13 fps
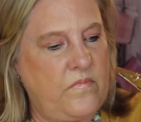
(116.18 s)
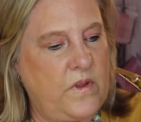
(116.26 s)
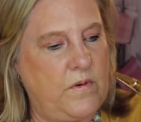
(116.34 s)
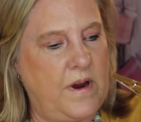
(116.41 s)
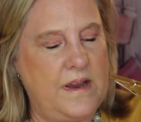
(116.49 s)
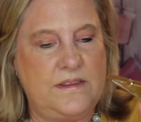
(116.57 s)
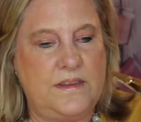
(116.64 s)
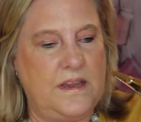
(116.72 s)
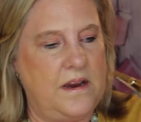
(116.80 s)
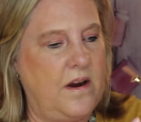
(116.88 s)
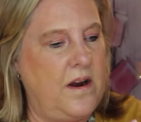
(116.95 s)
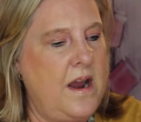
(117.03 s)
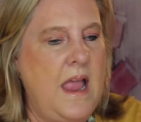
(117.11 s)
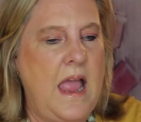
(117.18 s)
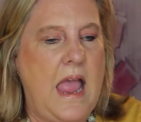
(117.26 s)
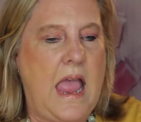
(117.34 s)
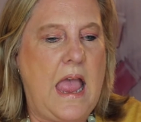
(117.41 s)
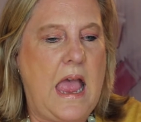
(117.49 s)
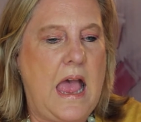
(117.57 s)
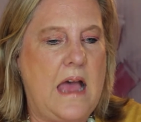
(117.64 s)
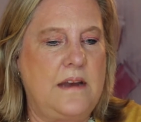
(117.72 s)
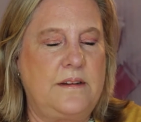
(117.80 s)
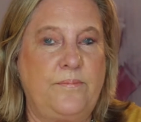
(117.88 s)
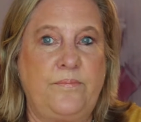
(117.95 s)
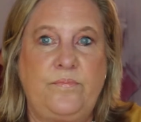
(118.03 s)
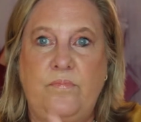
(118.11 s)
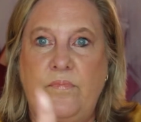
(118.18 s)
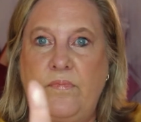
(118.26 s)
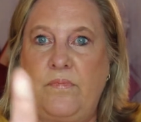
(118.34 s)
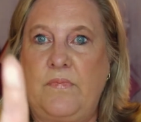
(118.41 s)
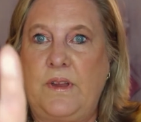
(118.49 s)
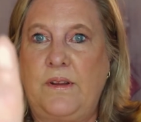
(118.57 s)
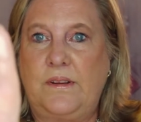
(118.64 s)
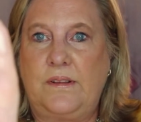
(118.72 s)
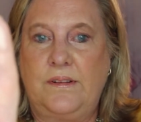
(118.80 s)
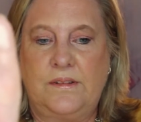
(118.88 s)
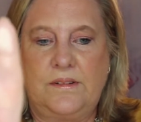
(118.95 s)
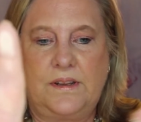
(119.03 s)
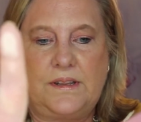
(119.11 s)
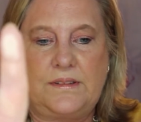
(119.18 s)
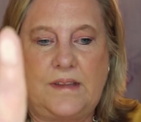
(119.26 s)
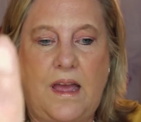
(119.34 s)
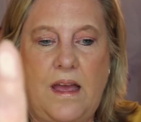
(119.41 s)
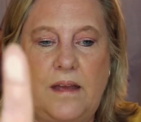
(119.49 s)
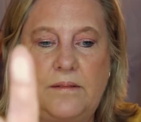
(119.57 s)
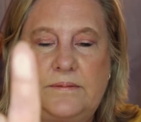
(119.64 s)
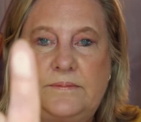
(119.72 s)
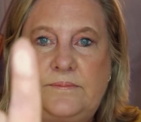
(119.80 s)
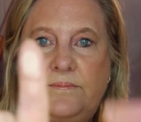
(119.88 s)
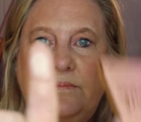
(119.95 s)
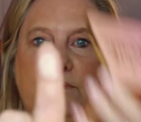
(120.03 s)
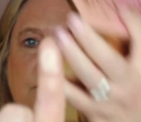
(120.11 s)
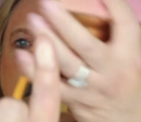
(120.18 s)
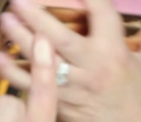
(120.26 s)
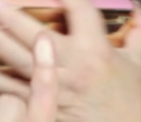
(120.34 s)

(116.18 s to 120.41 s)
right there. And look at that. Let